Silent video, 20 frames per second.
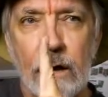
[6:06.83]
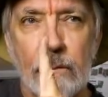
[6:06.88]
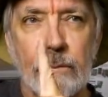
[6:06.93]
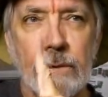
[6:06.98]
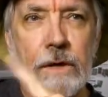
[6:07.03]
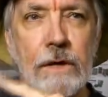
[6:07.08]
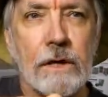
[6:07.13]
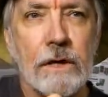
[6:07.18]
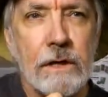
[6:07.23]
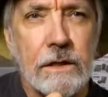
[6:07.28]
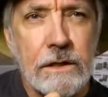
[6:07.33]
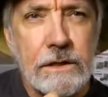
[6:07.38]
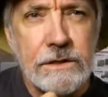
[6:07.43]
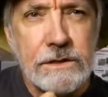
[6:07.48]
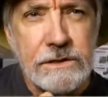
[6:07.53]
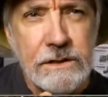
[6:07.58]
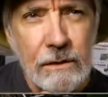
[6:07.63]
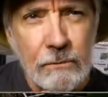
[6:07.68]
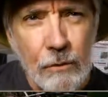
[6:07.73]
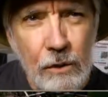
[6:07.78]
up,
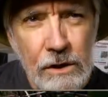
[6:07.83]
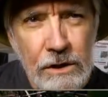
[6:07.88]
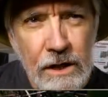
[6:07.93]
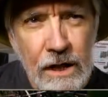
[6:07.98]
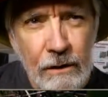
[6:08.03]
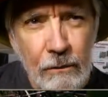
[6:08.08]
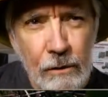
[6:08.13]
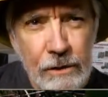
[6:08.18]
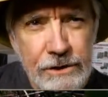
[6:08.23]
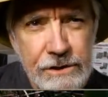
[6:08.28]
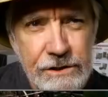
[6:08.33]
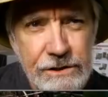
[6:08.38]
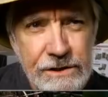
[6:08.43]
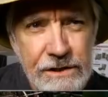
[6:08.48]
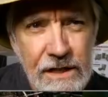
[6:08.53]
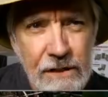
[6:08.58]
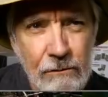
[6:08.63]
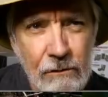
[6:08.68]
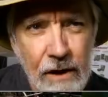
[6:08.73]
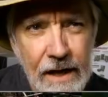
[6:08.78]
somewhat like what you
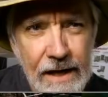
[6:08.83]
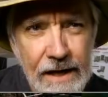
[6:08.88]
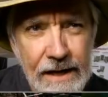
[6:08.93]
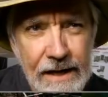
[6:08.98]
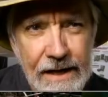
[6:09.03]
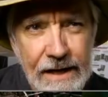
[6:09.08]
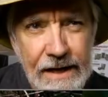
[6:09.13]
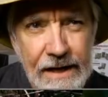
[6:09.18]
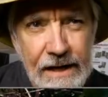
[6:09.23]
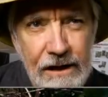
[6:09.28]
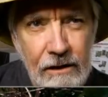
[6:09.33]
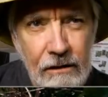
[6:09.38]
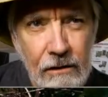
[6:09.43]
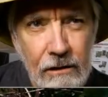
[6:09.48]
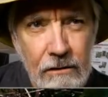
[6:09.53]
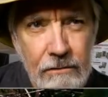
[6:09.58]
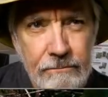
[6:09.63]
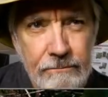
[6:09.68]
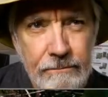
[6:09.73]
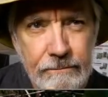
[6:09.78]
see right
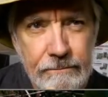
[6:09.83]
here.